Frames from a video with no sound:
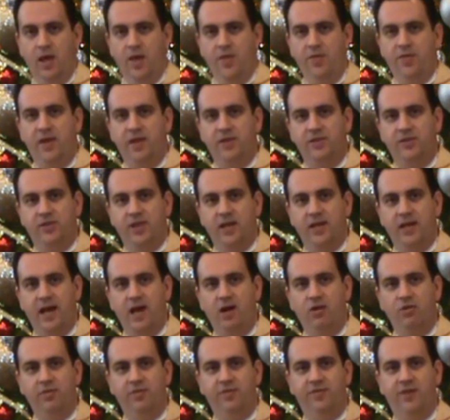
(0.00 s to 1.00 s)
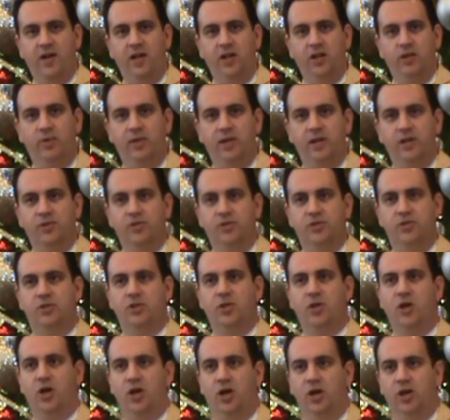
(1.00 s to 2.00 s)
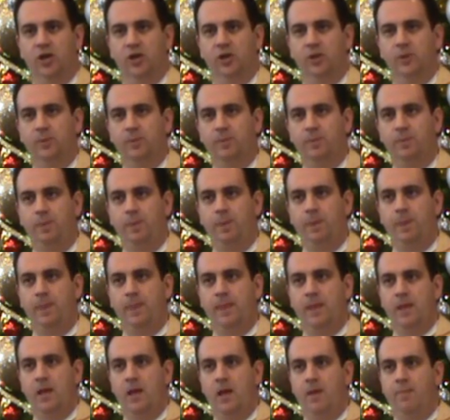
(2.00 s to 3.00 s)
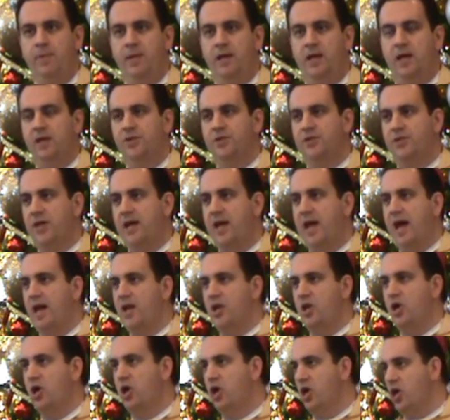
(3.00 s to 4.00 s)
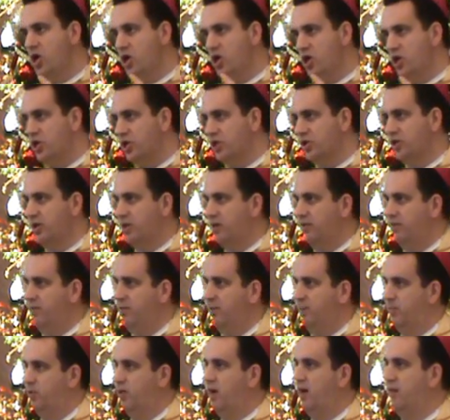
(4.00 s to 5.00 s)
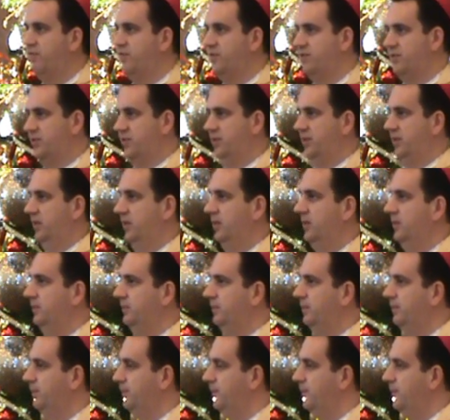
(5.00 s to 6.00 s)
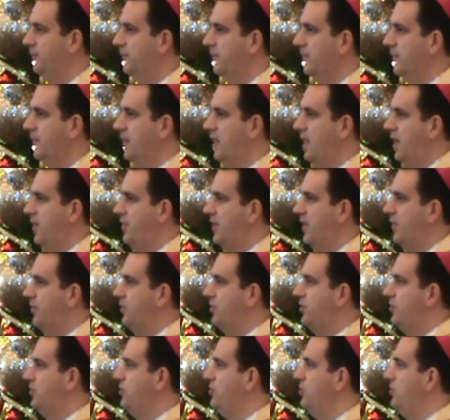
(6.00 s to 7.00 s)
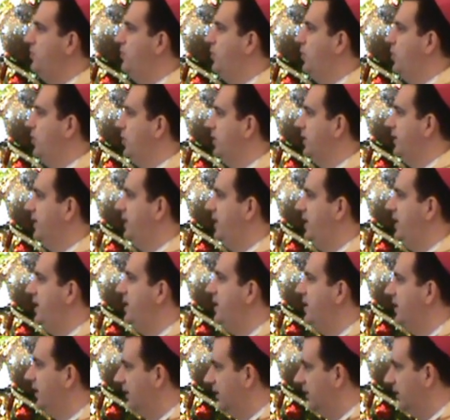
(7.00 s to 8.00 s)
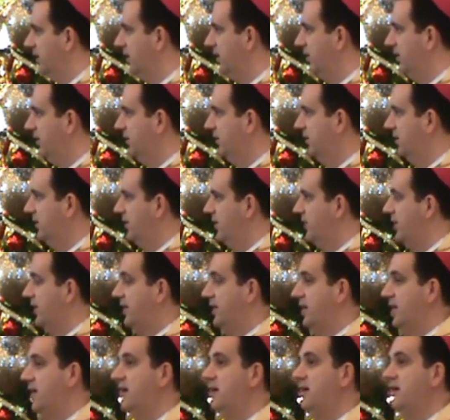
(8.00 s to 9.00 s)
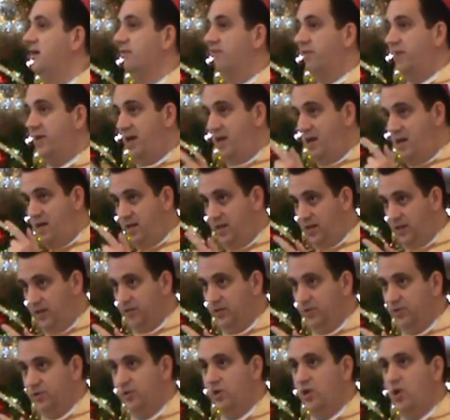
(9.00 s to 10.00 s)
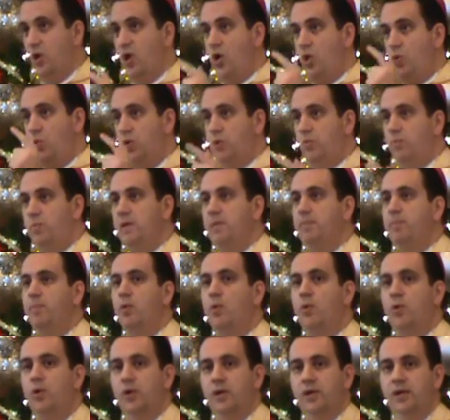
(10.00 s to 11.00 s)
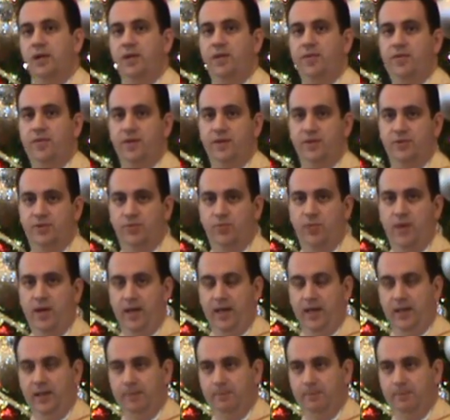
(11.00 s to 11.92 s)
They set out following a star because they had heard of the prophecy that the newborn king, the King of Kings, would be born in this way.